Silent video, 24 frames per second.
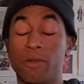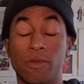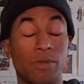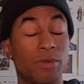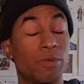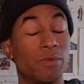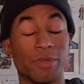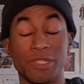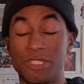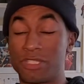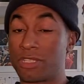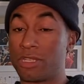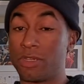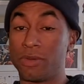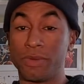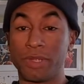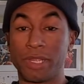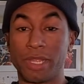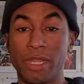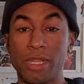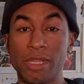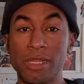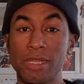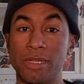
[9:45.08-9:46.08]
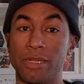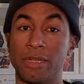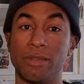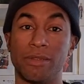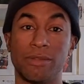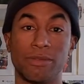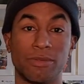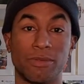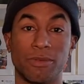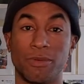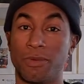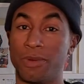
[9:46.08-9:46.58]
what's going on?
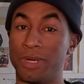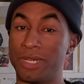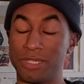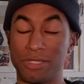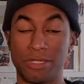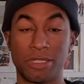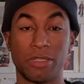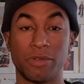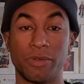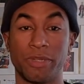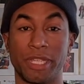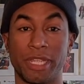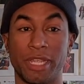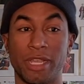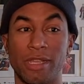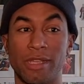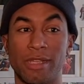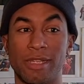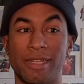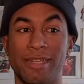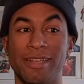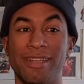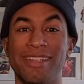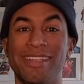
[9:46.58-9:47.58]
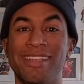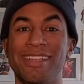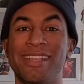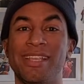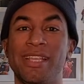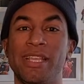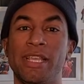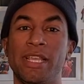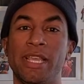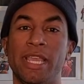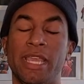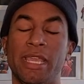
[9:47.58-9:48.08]
What is going on?
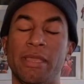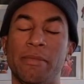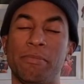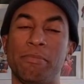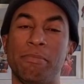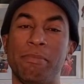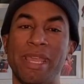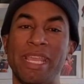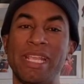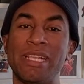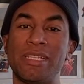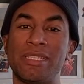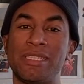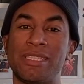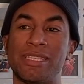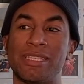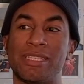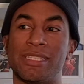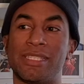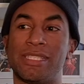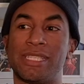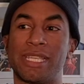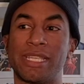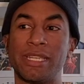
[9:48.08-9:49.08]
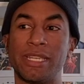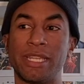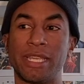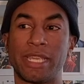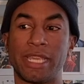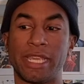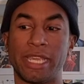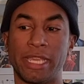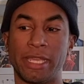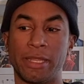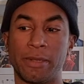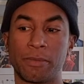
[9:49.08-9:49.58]
It makes the
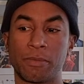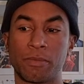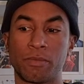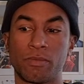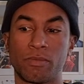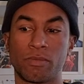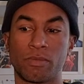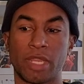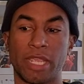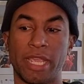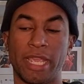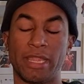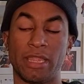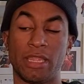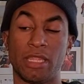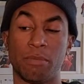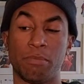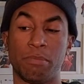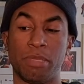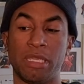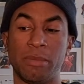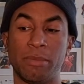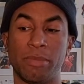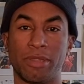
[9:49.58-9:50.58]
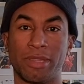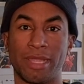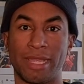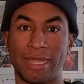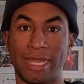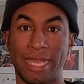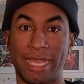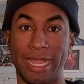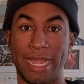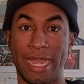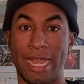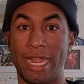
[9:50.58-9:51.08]
syndicate and the people that
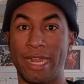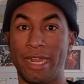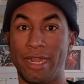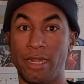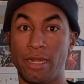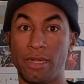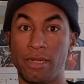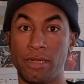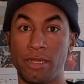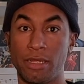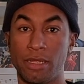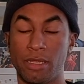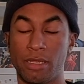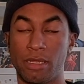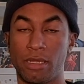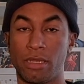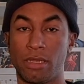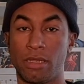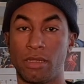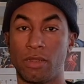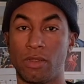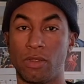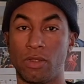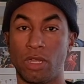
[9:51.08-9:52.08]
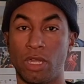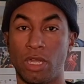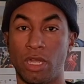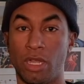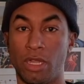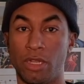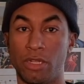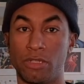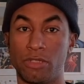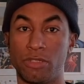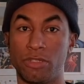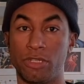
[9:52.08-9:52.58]
they hired,
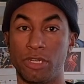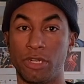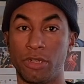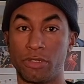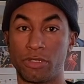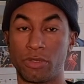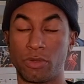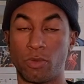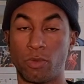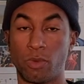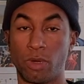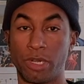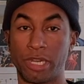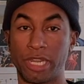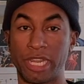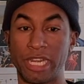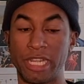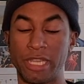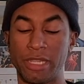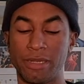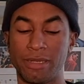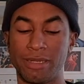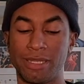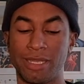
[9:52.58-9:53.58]
you know, to work in it,